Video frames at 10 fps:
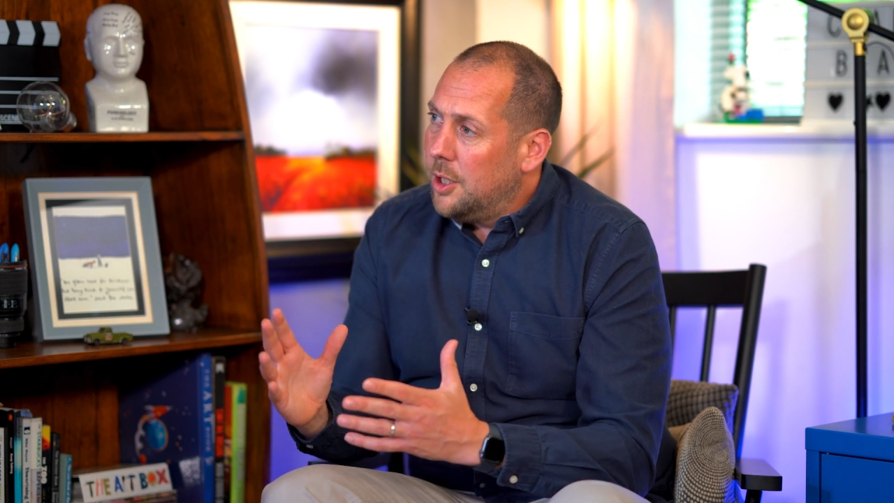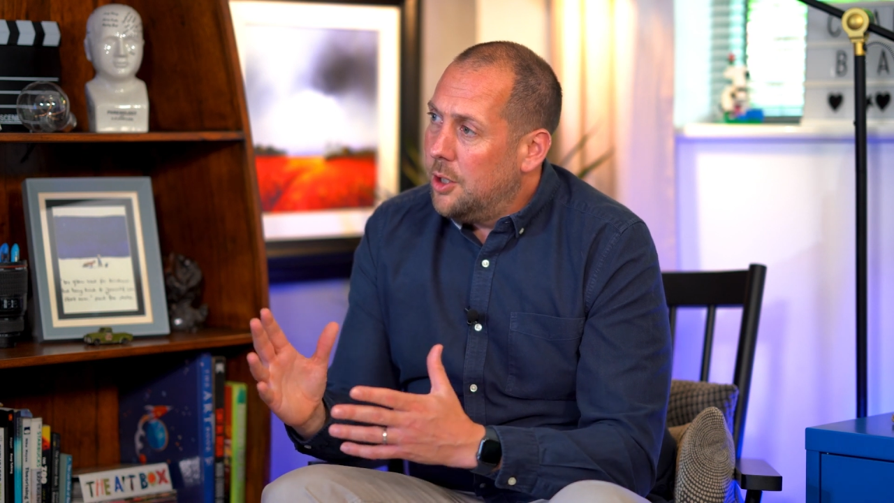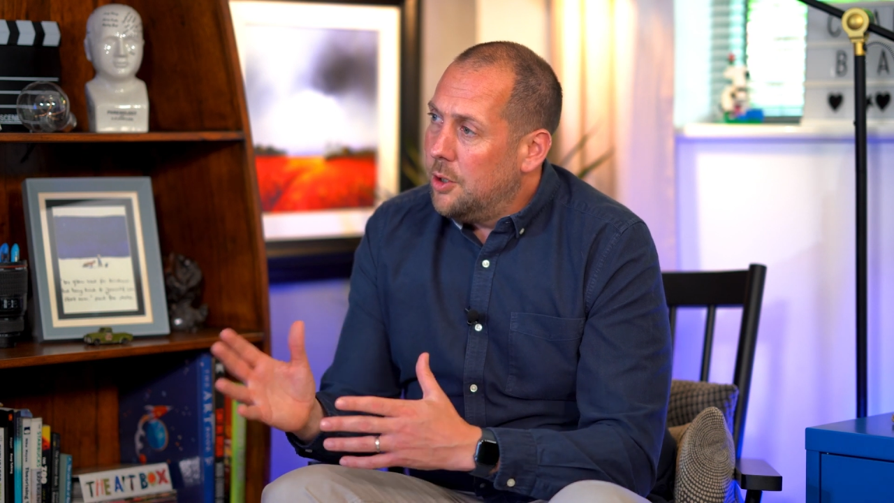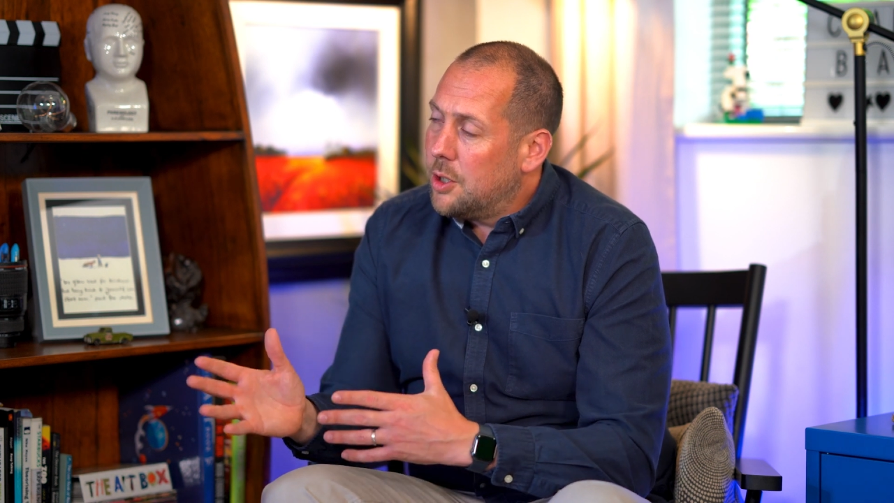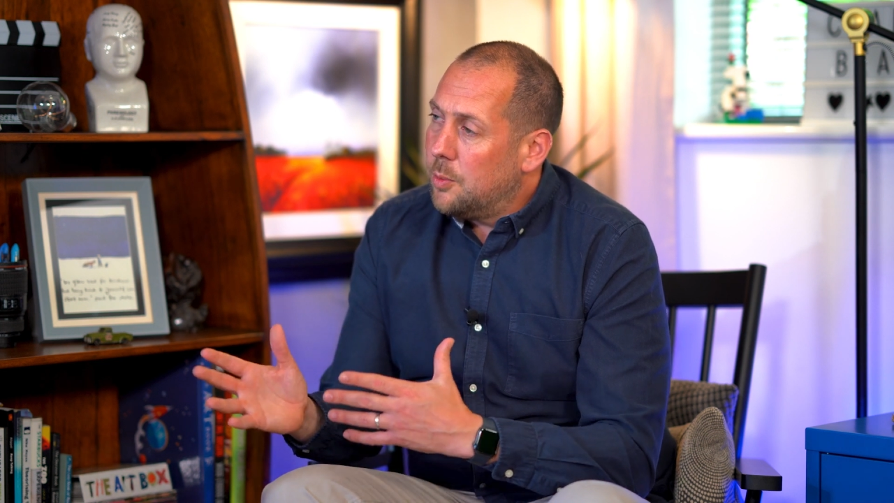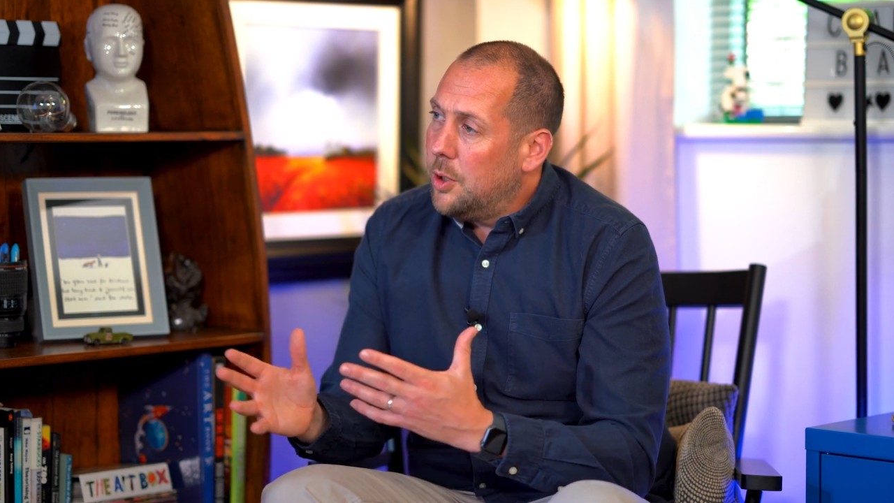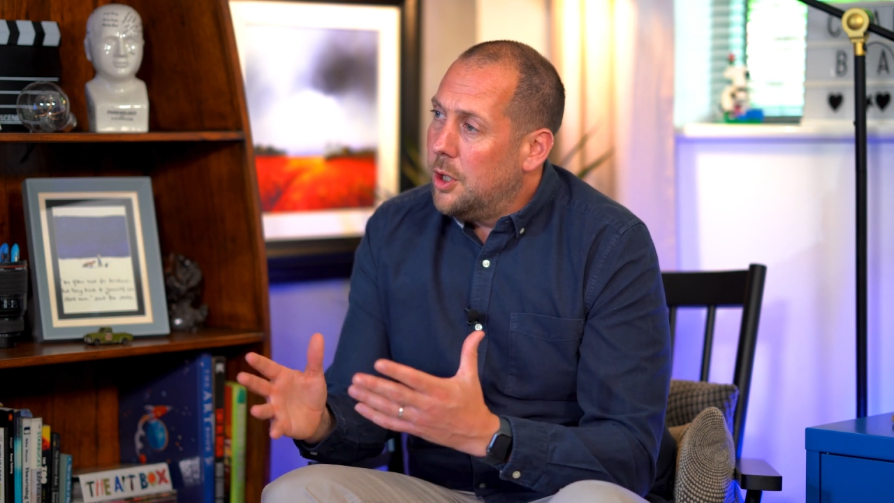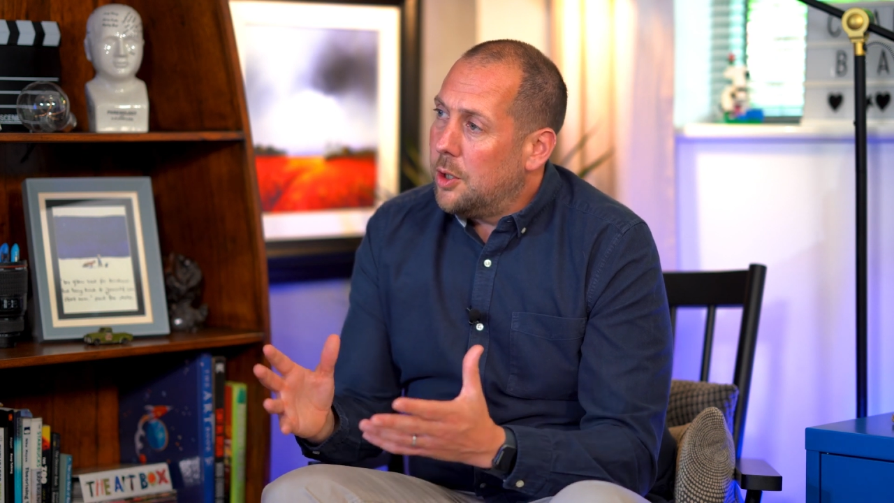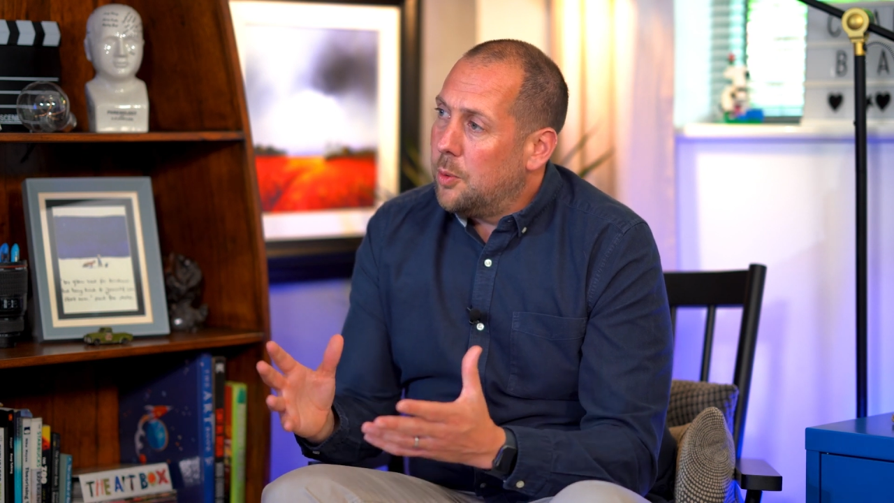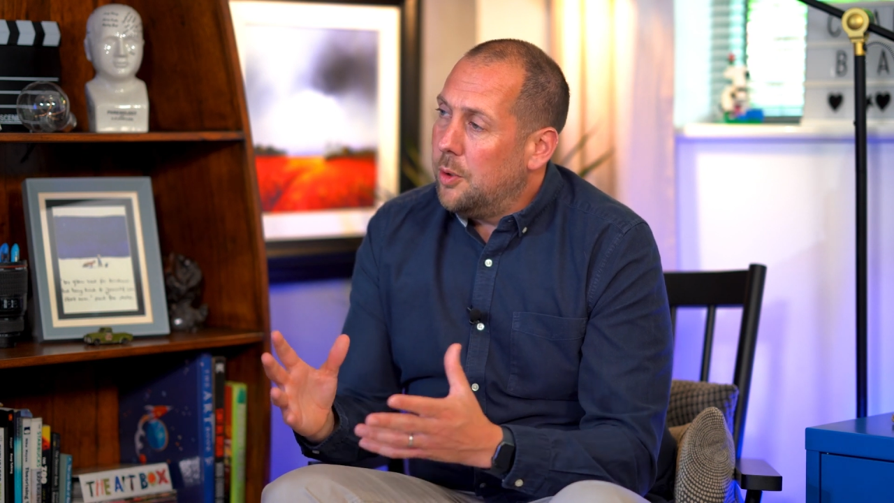you to
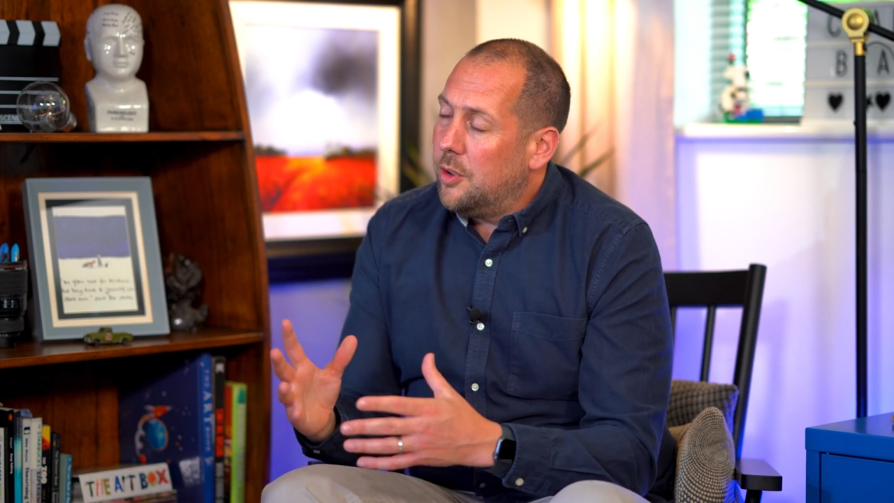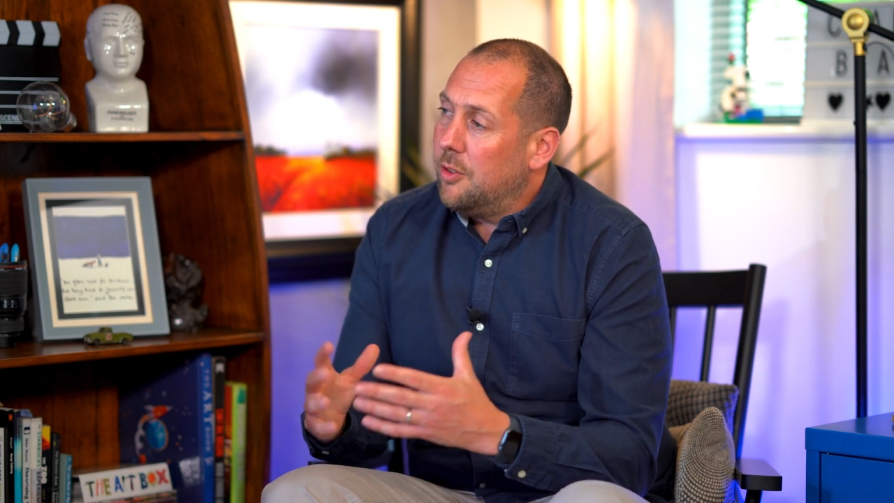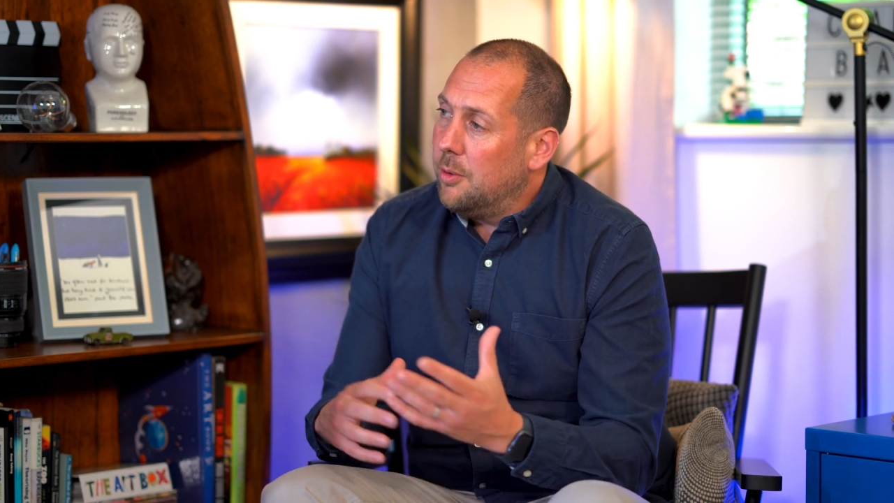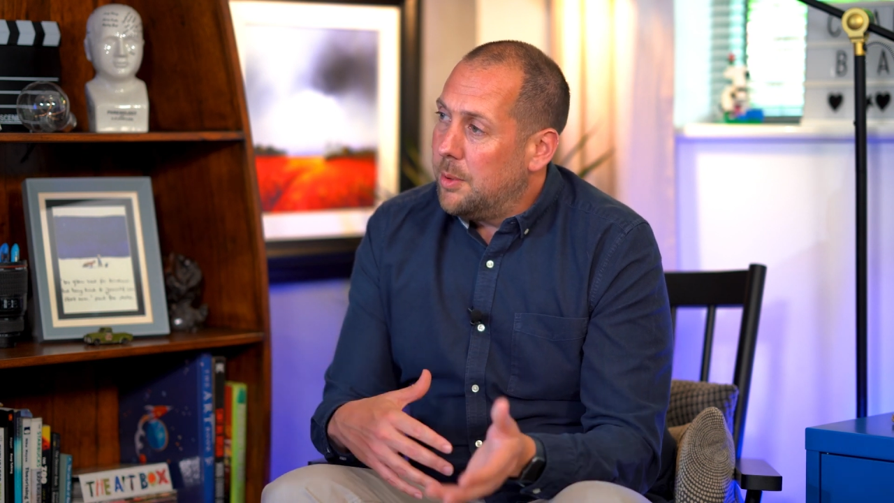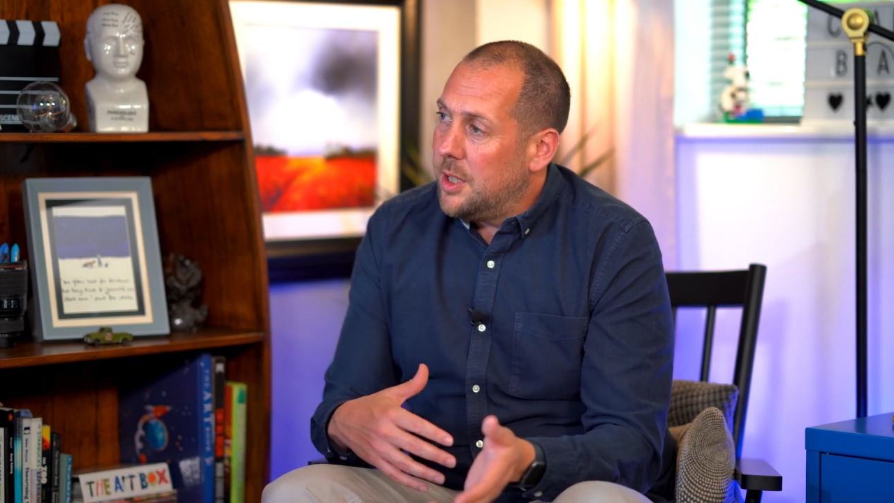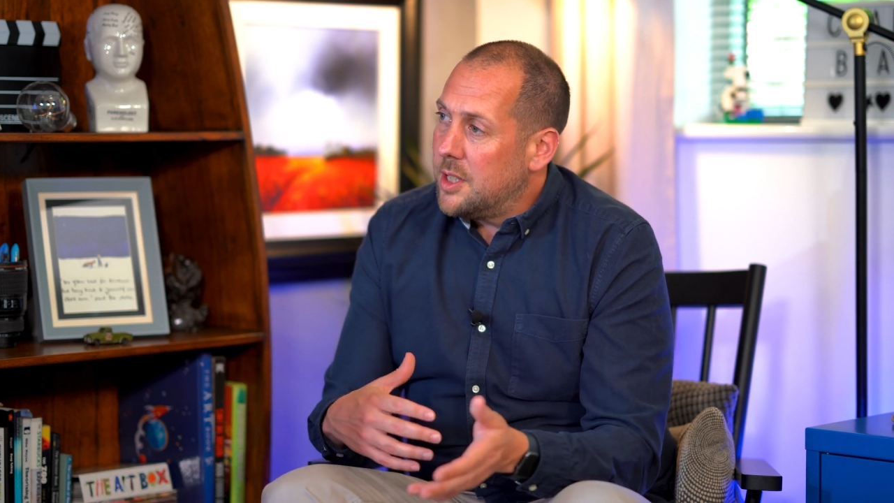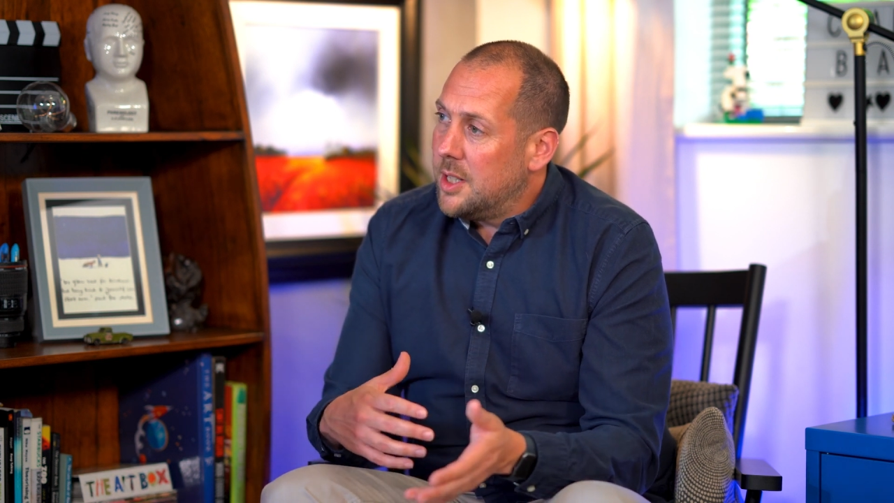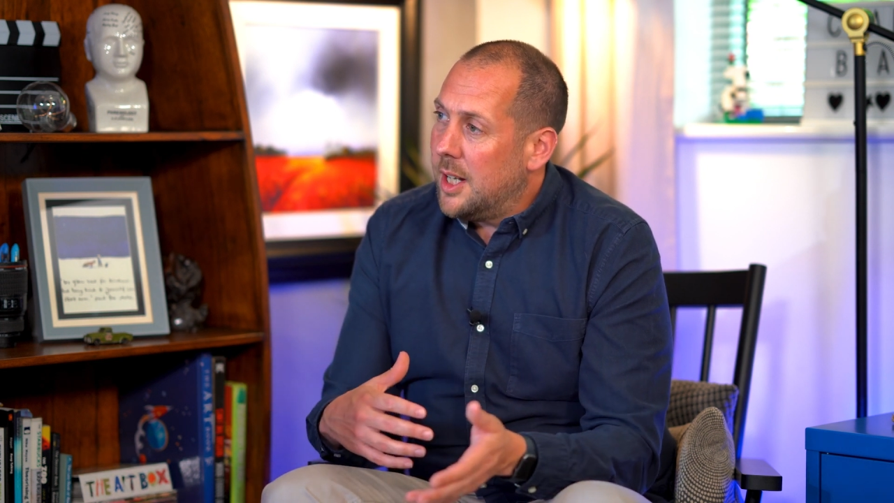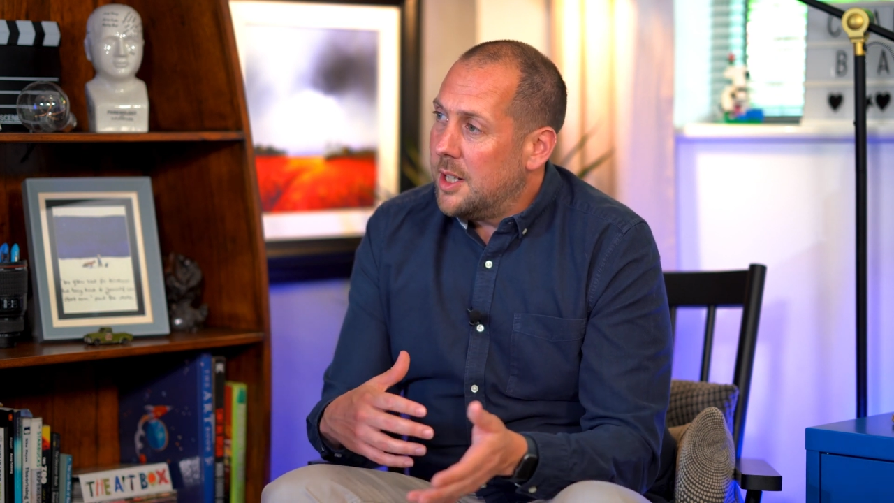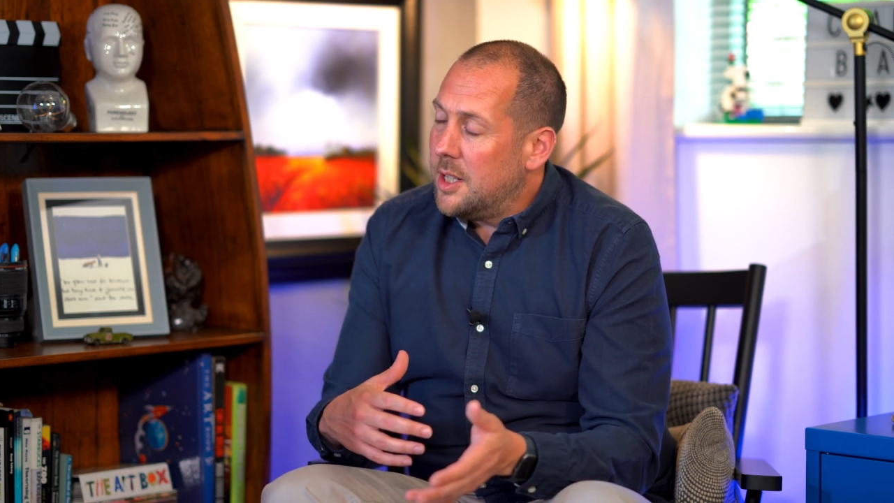work with different
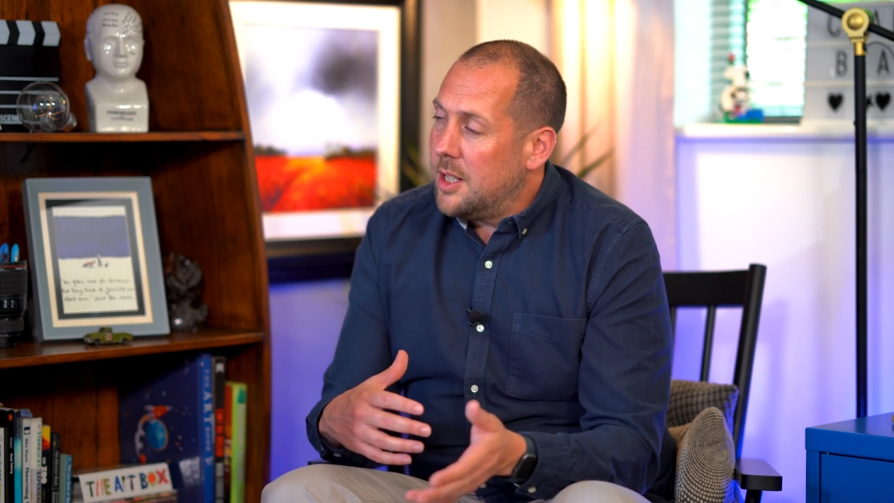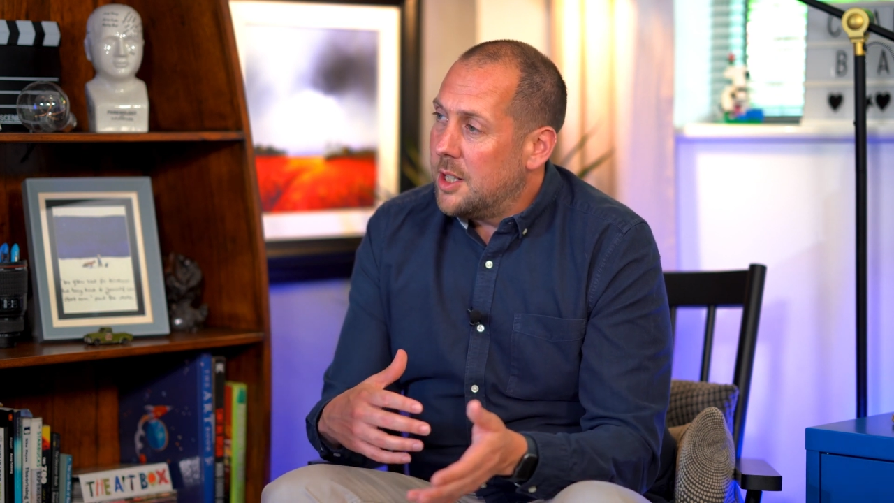personality